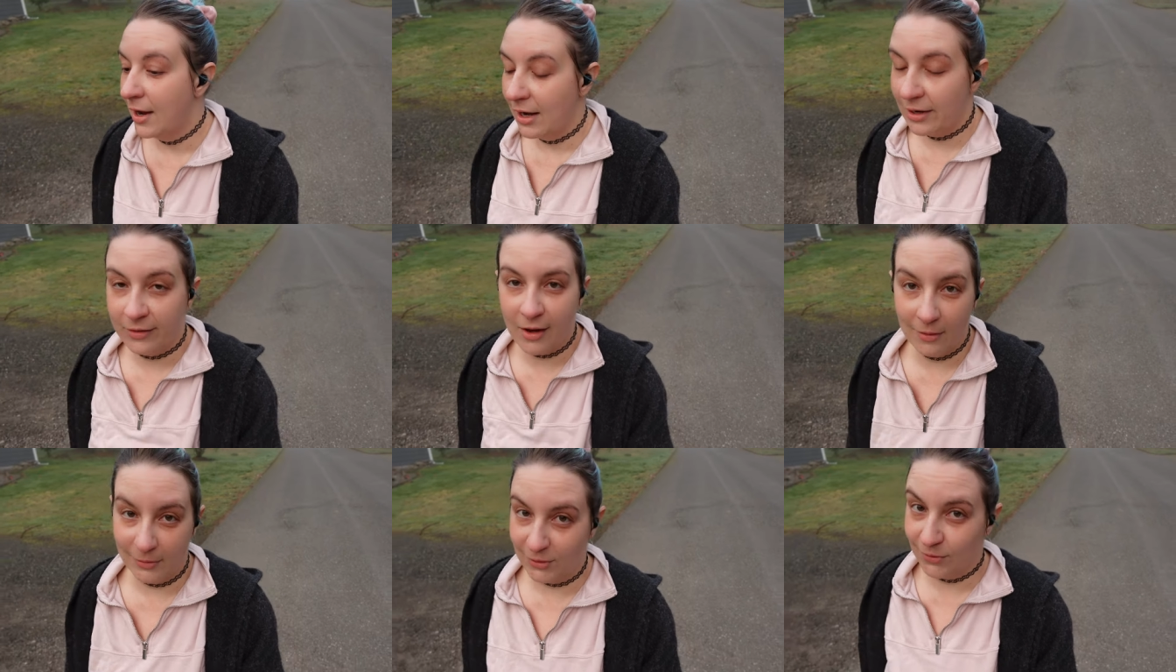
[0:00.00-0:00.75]
And I thought
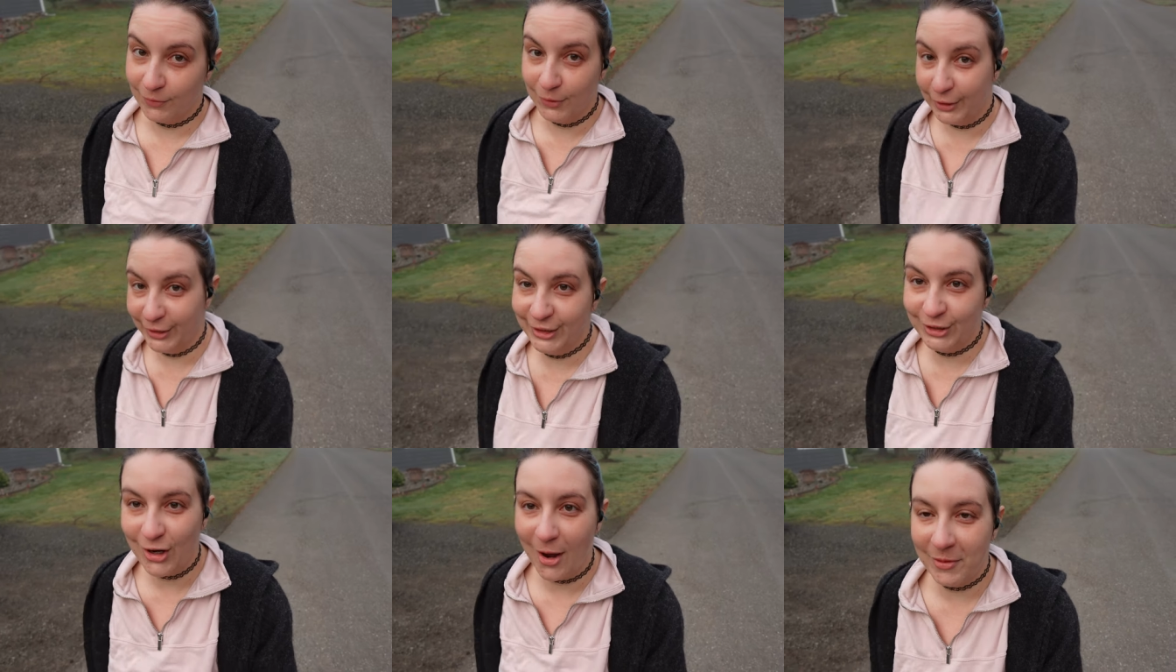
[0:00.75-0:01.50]
I was doing a really
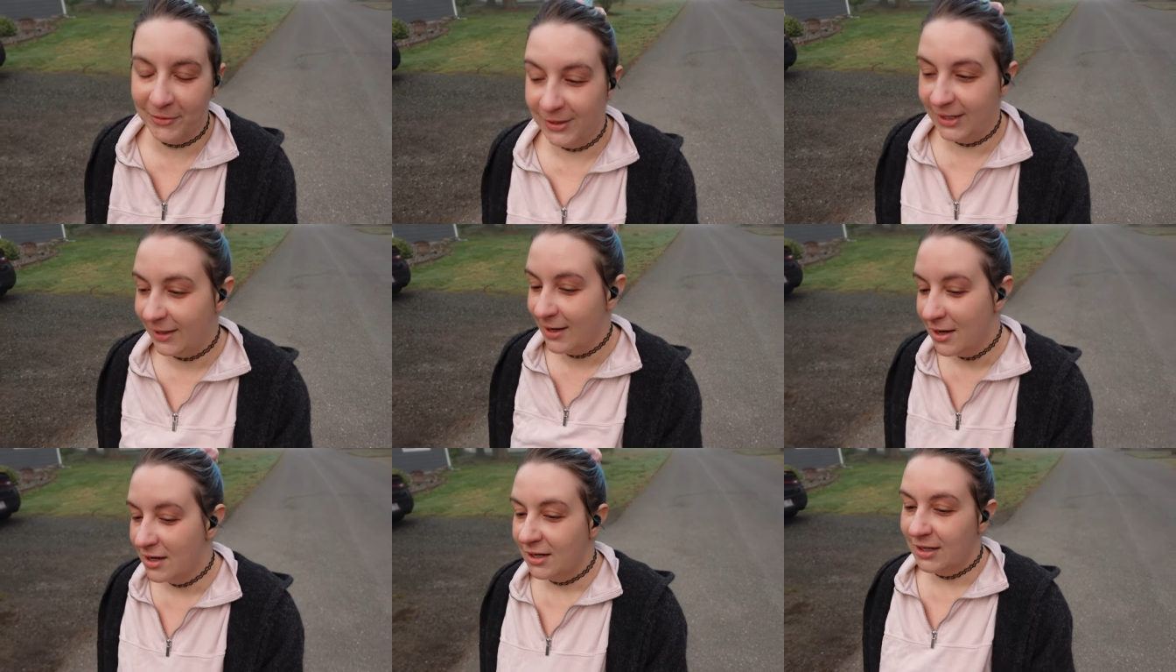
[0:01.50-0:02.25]
good job of it
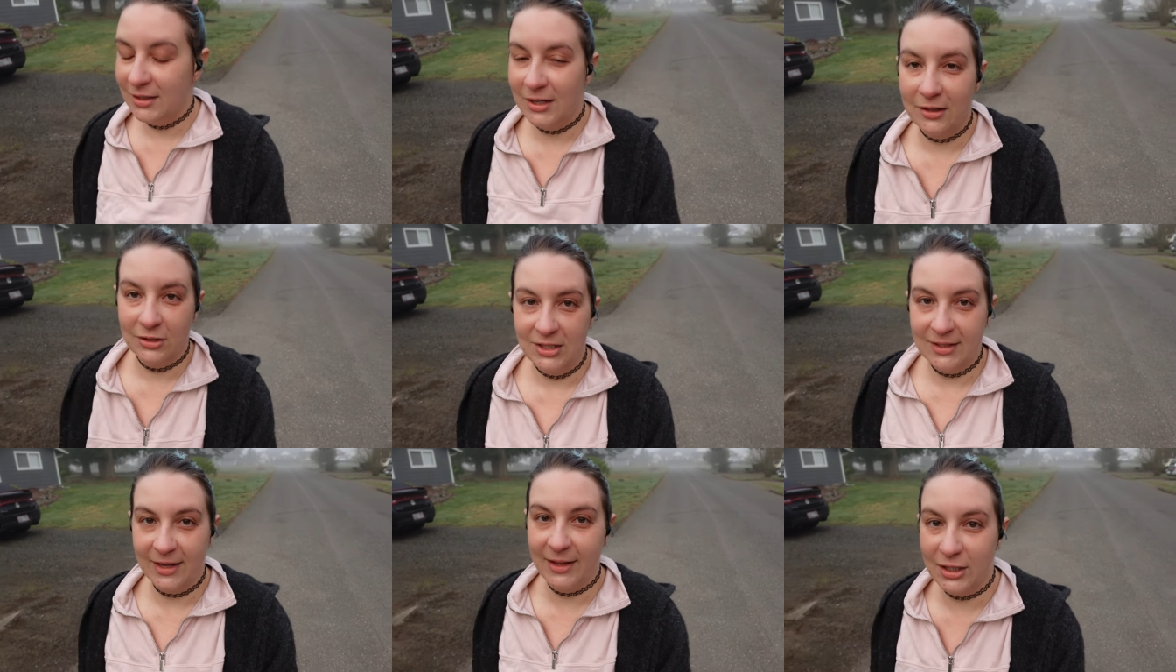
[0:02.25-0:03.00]
until she
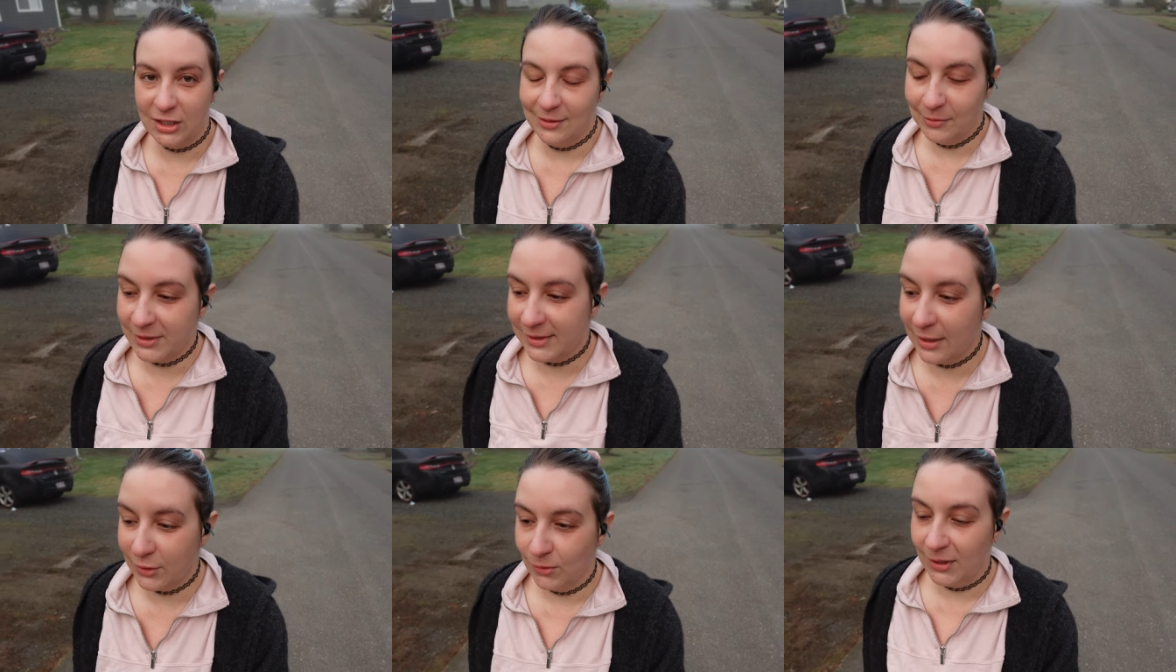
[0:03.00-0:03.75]
said that she would
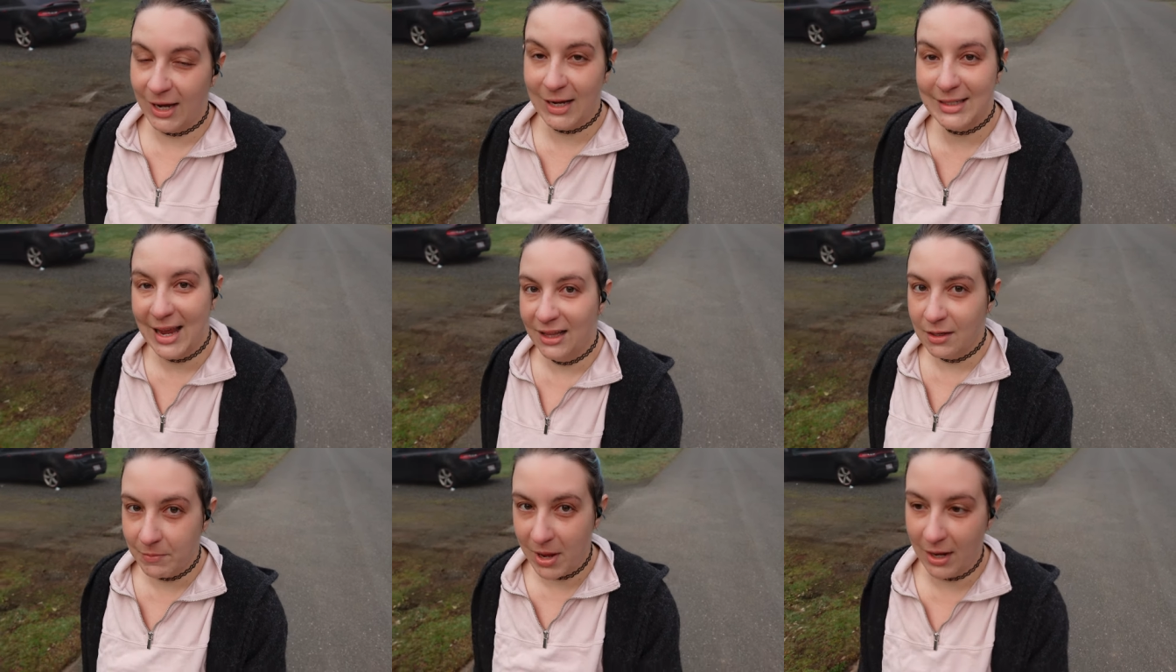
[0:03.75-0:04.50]
schedule a
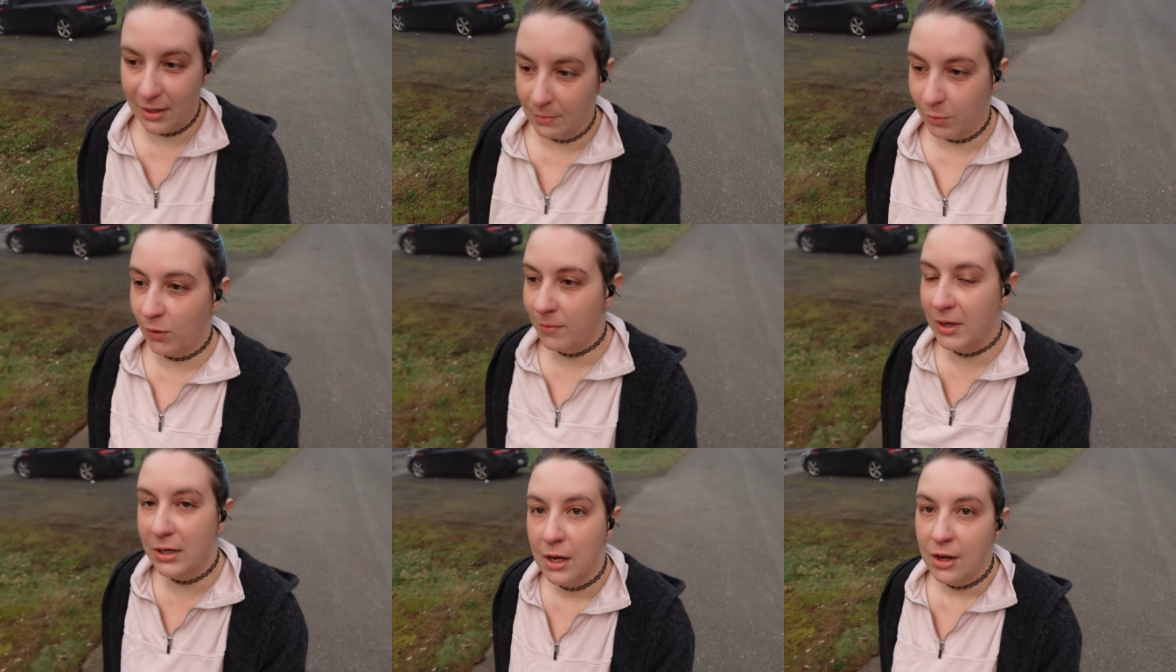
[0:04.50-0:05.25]
telemed
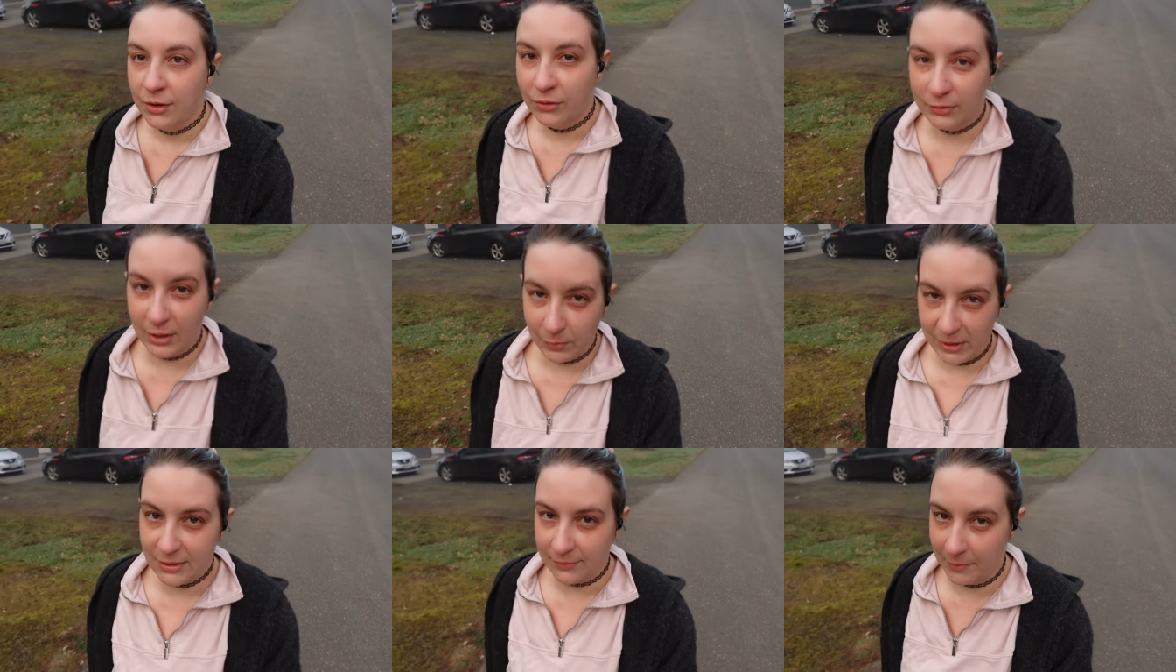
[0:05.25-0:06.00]
appointment three
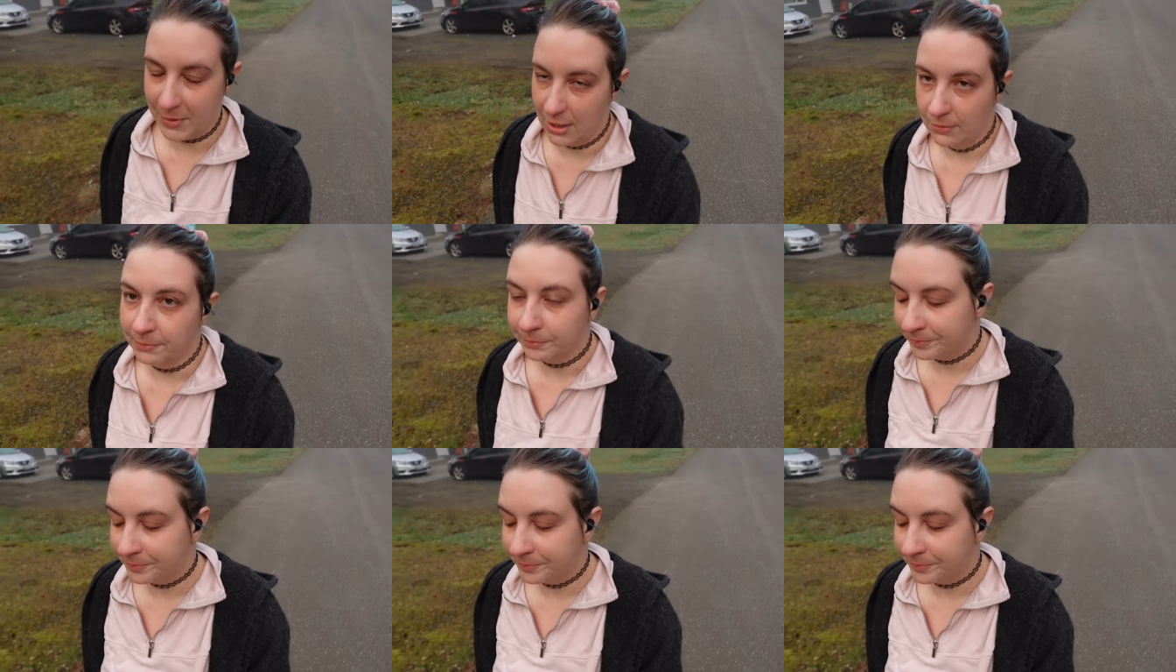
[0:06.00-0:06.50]
weeks from now.